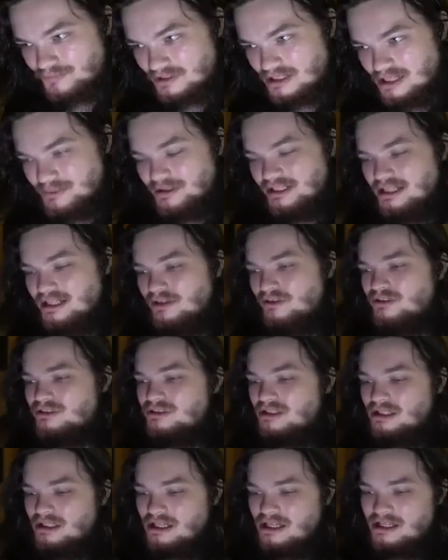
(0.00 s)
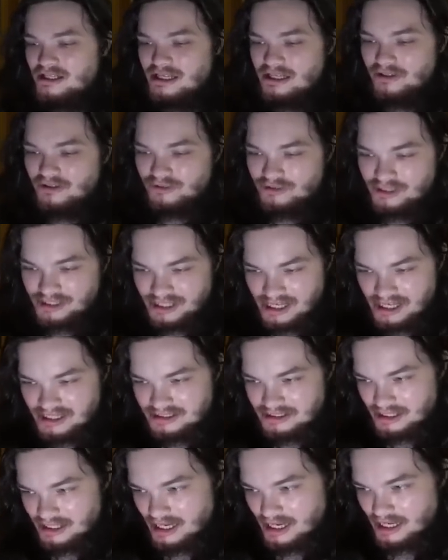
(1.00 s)
I mean, that looked, a lot of that looked like
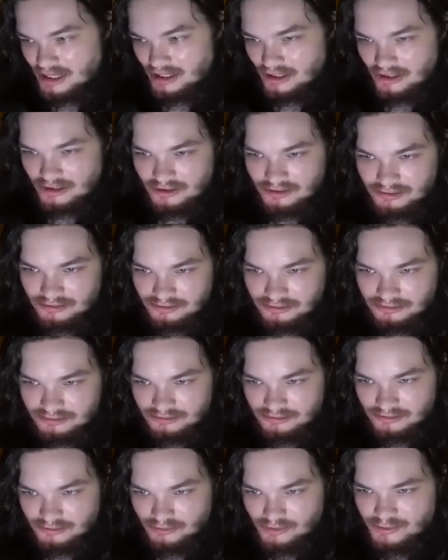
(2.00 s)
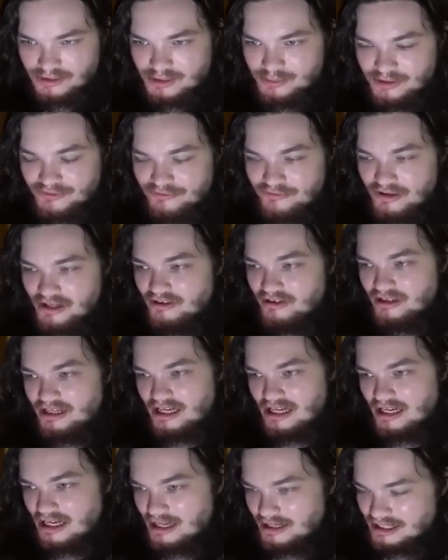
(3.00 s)
anti-air. What would they be firing
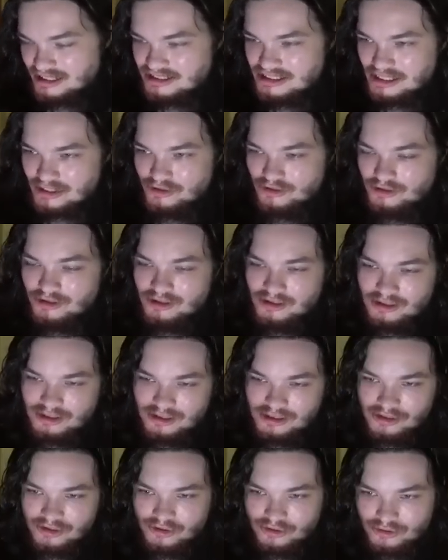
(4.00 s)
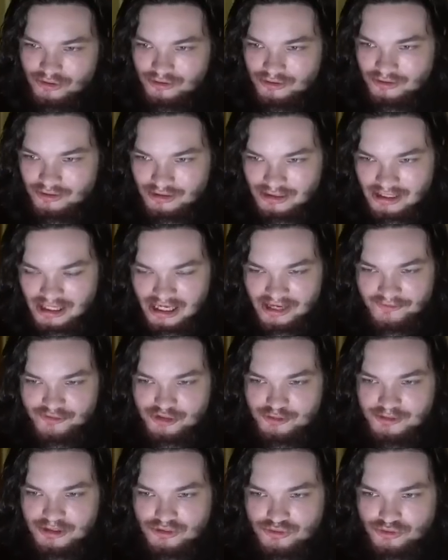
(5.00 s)
at? I guess that could... F S
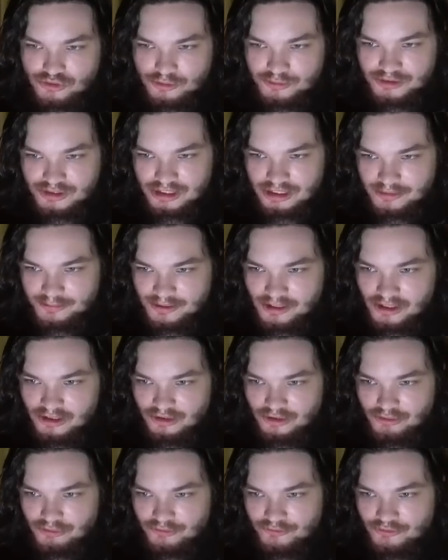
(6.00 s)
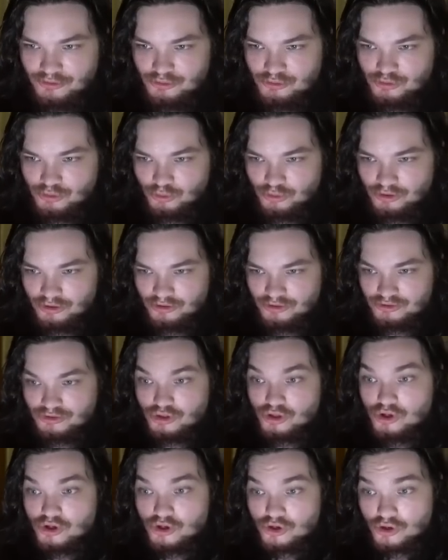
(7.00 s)
B troops did apparently refuse orders.
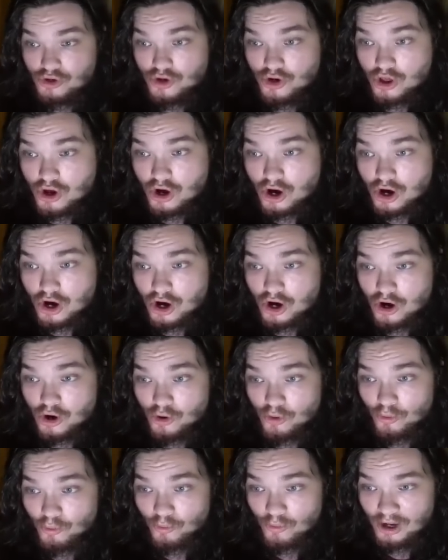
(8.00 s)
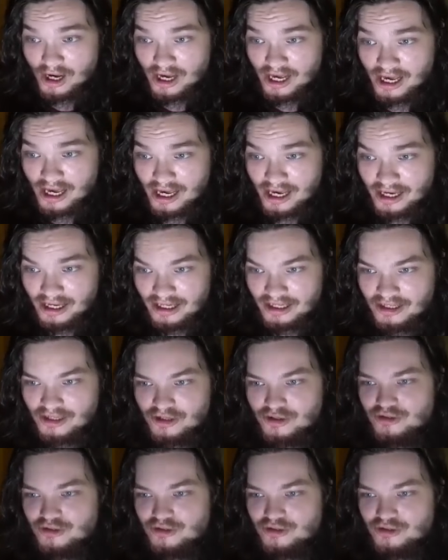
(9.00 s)
No way.